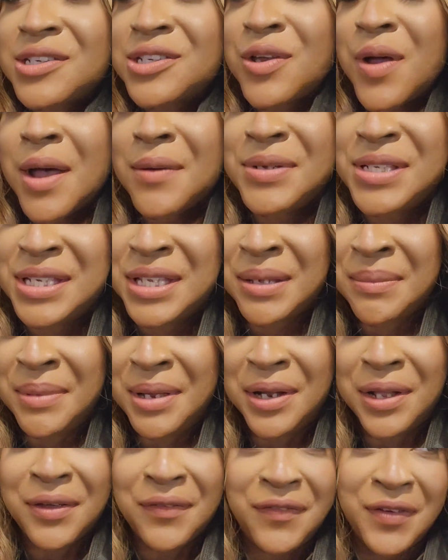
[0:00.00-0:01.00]
So I was in the
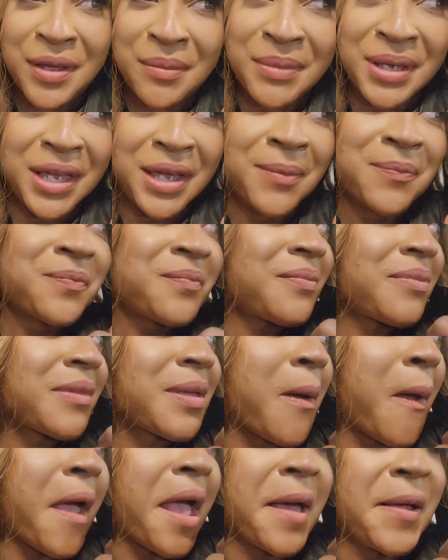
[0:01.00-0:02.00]
middle of filming
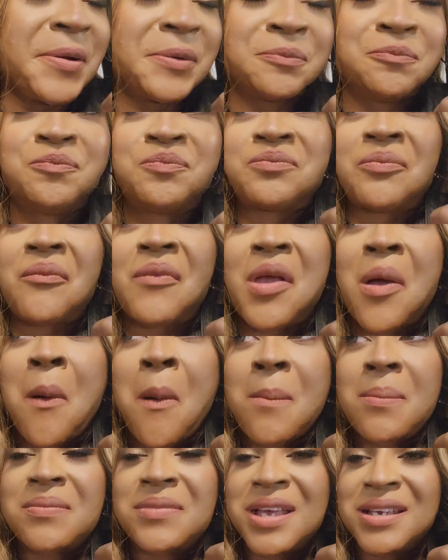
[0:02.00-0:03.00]
and
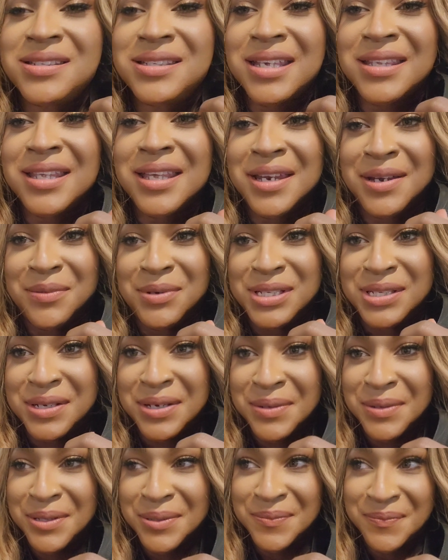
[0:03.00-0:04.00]
they said that it was,
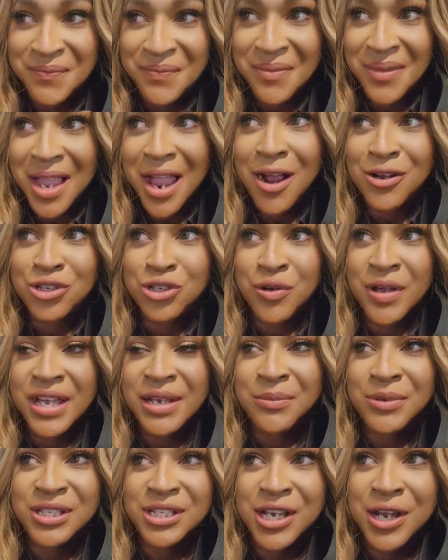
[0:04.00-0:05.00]
our
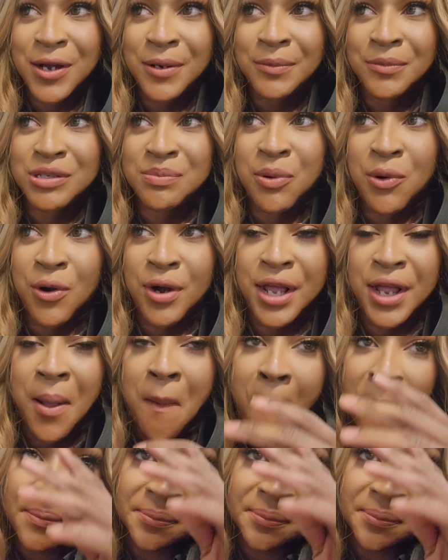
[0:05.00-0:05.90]
train was here, was boarding.